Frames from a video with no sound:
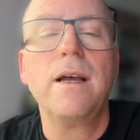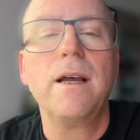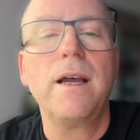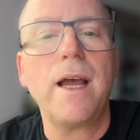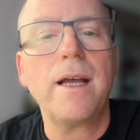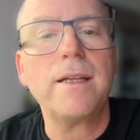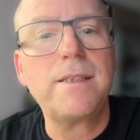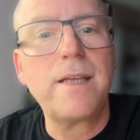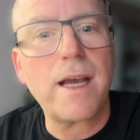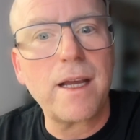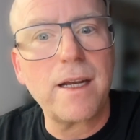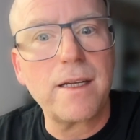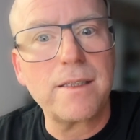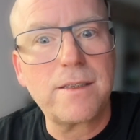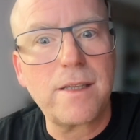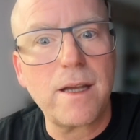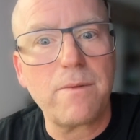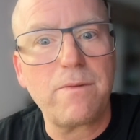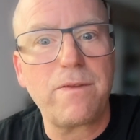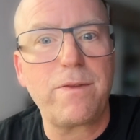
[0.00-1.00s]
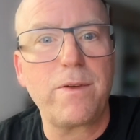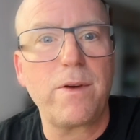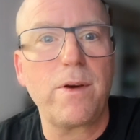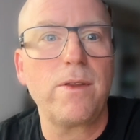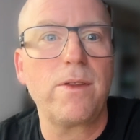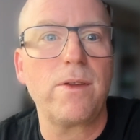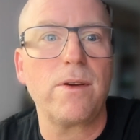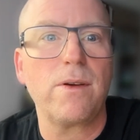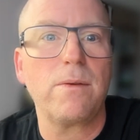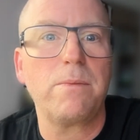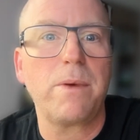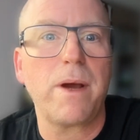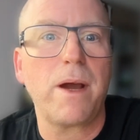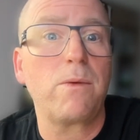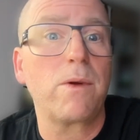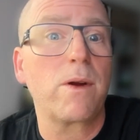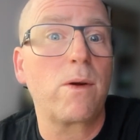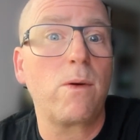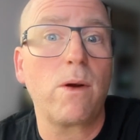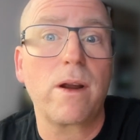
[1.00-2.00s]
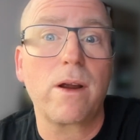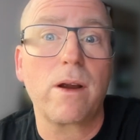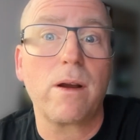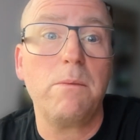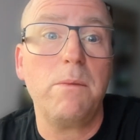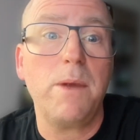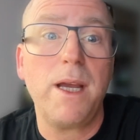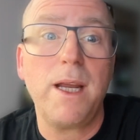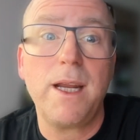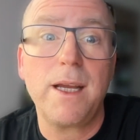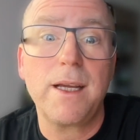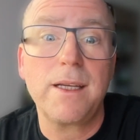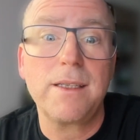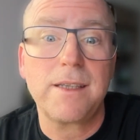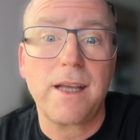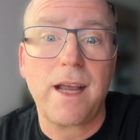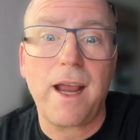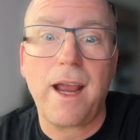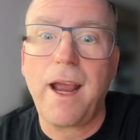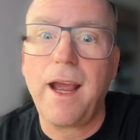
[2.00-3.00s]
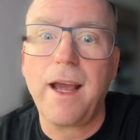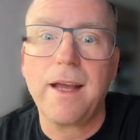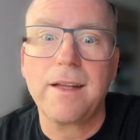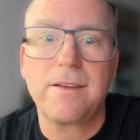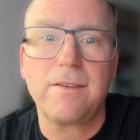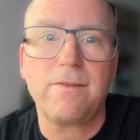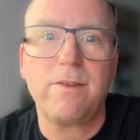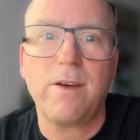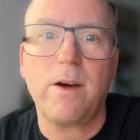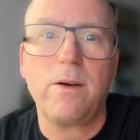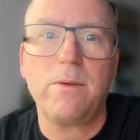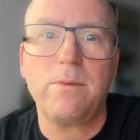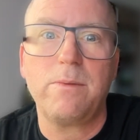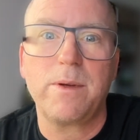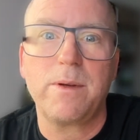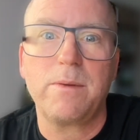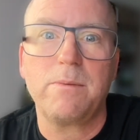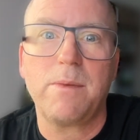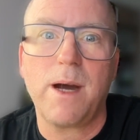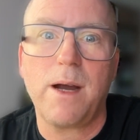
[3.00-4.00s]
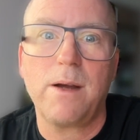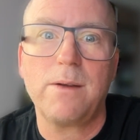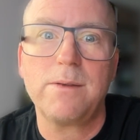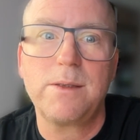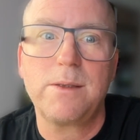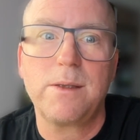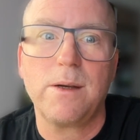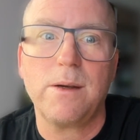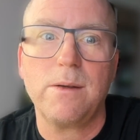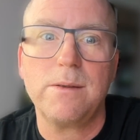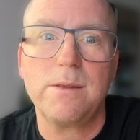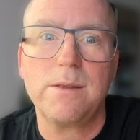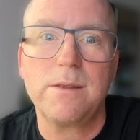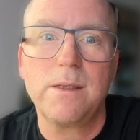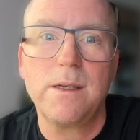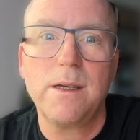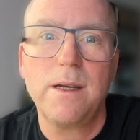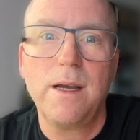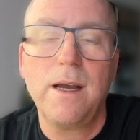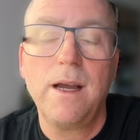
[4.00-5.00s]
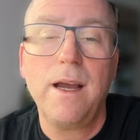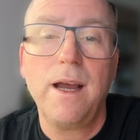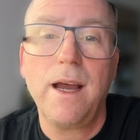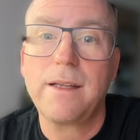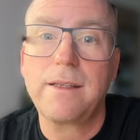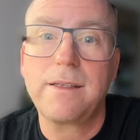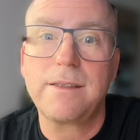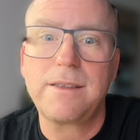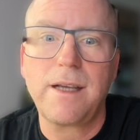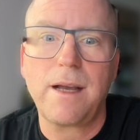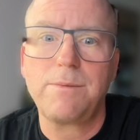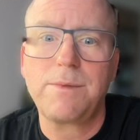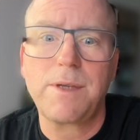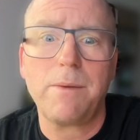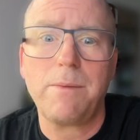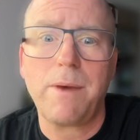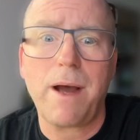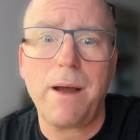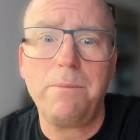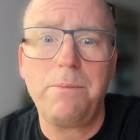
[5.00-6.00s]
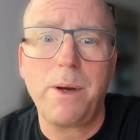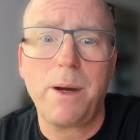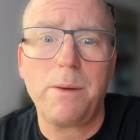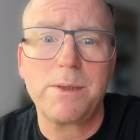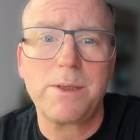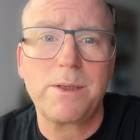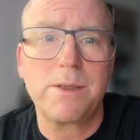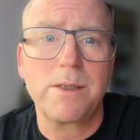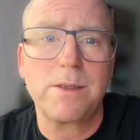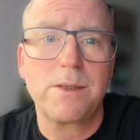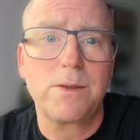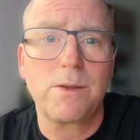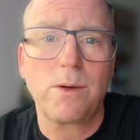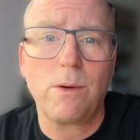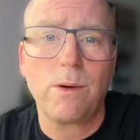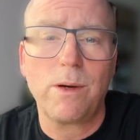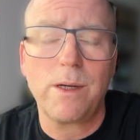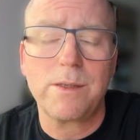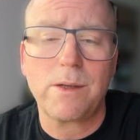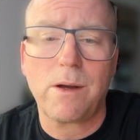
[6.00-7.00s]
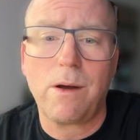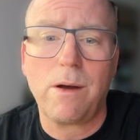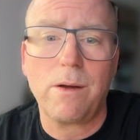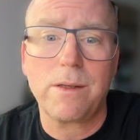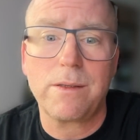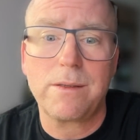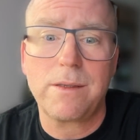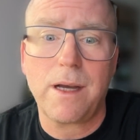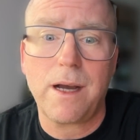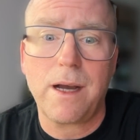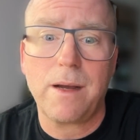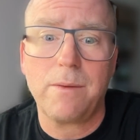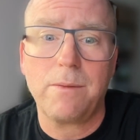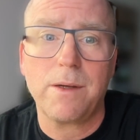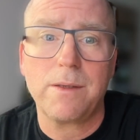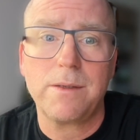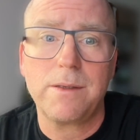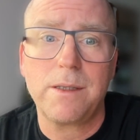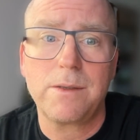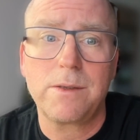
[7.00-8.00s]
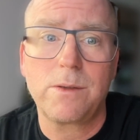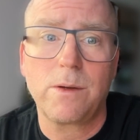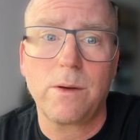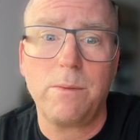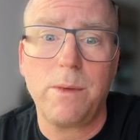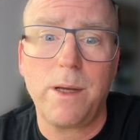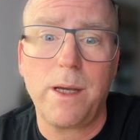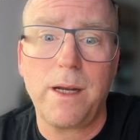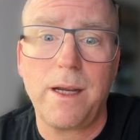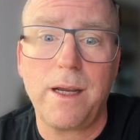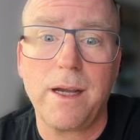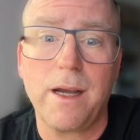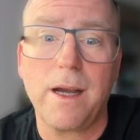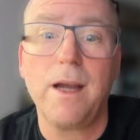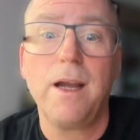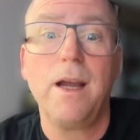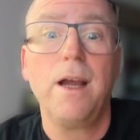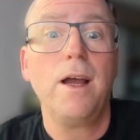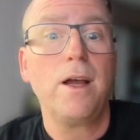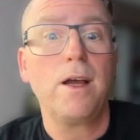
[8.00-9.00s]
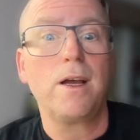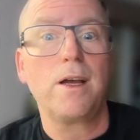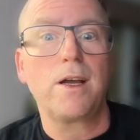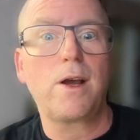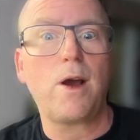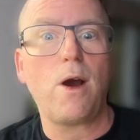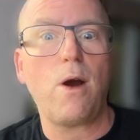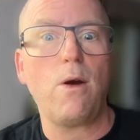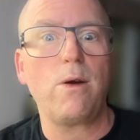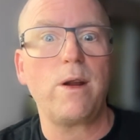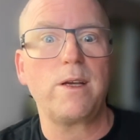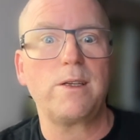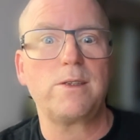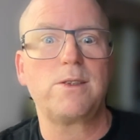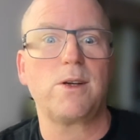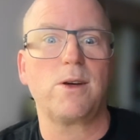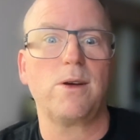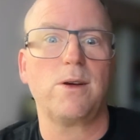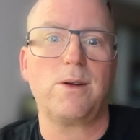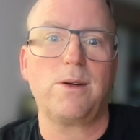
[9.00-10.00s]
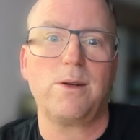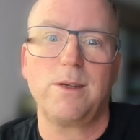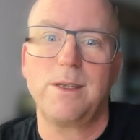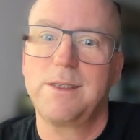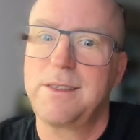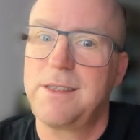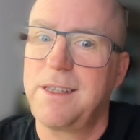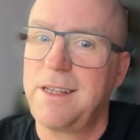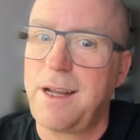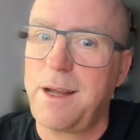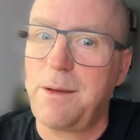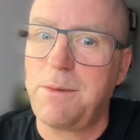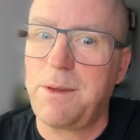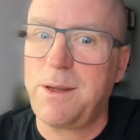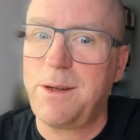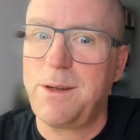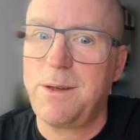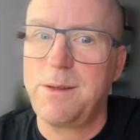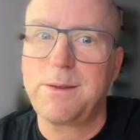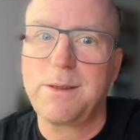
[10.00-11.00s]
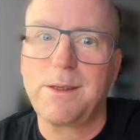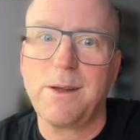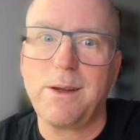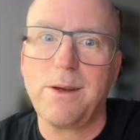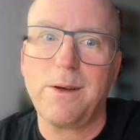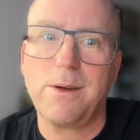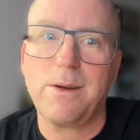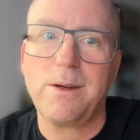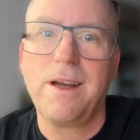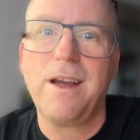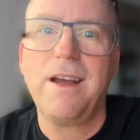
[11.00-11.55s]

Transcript: and take it a step further by recording our meetings and development milestones. At the same time, I'm publishing stories all the time on Distro Media. Coding Journal is the name of the newsletter,